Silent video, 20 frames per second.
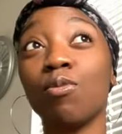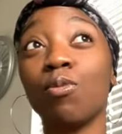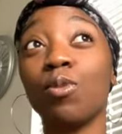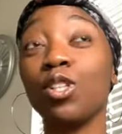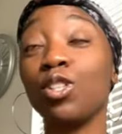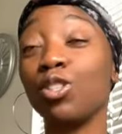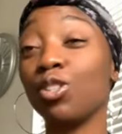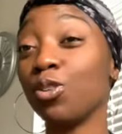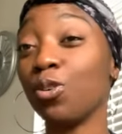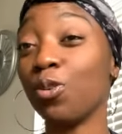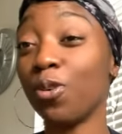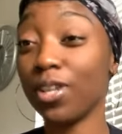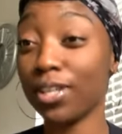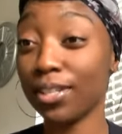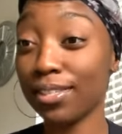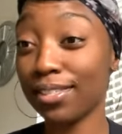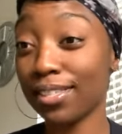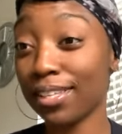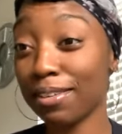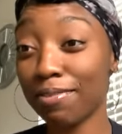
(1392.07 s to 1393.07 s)
what you're going to
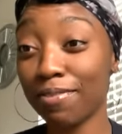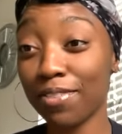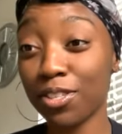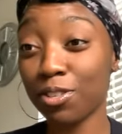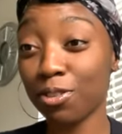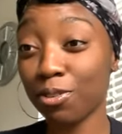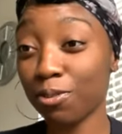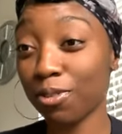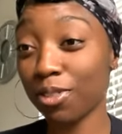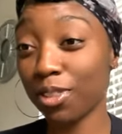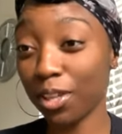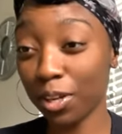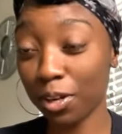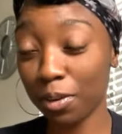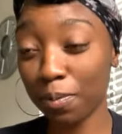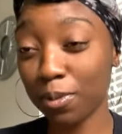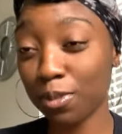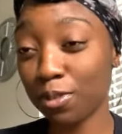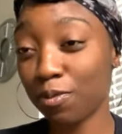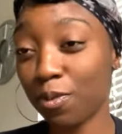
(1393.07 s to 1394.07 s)
see a physical
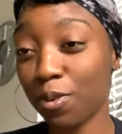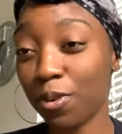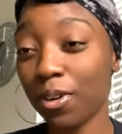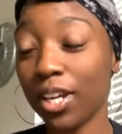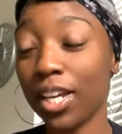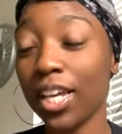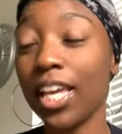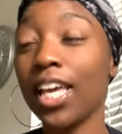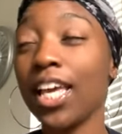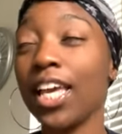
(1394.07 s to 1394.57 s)
therapist for,